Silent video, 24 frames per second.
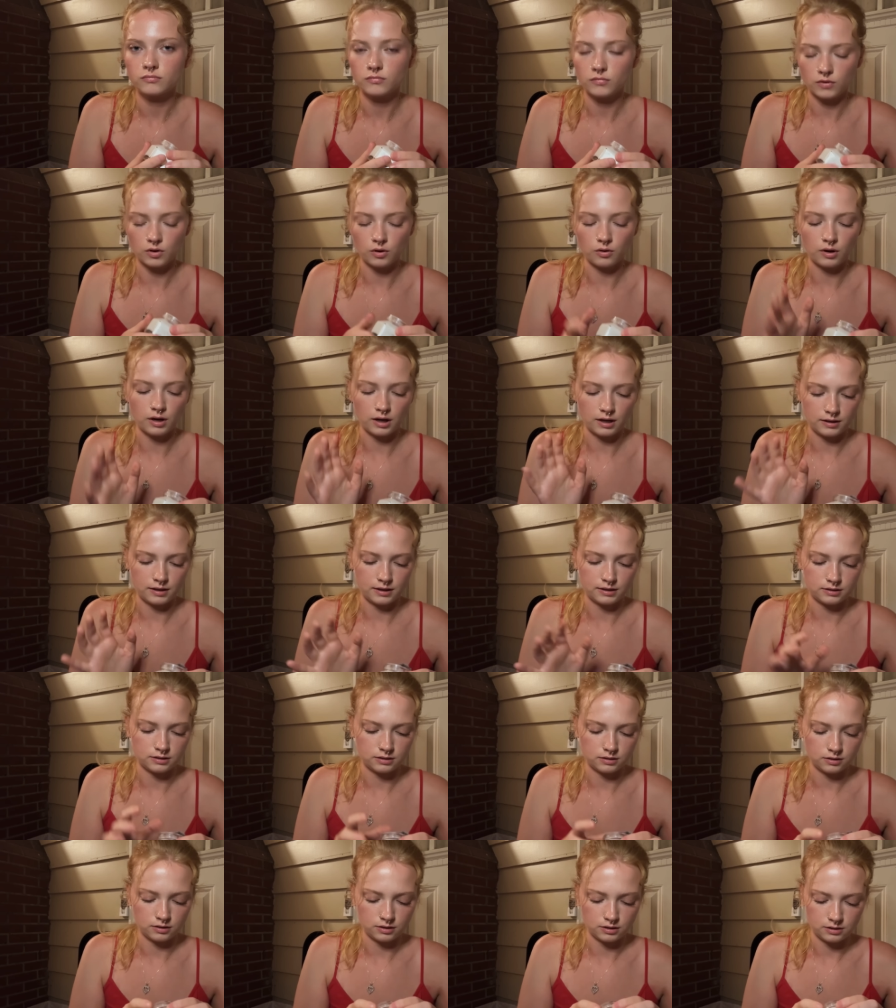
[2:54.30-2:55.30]
Okay, that's
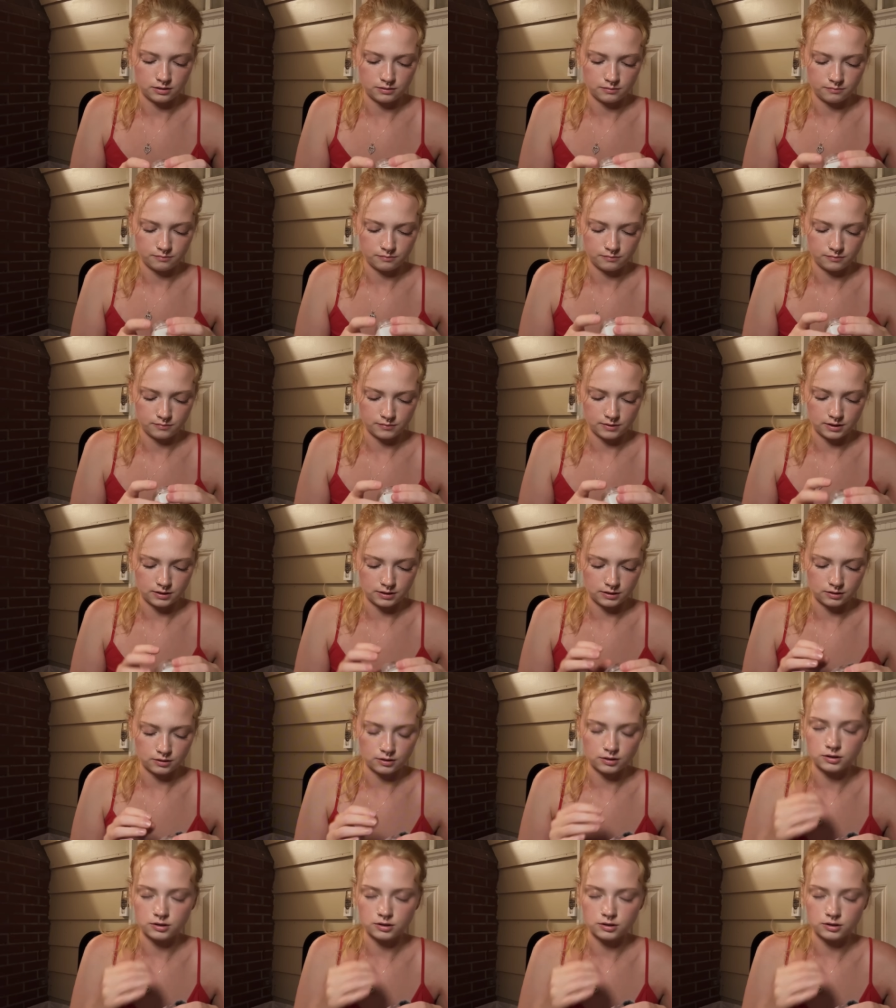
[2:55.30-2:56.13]
good. That's good.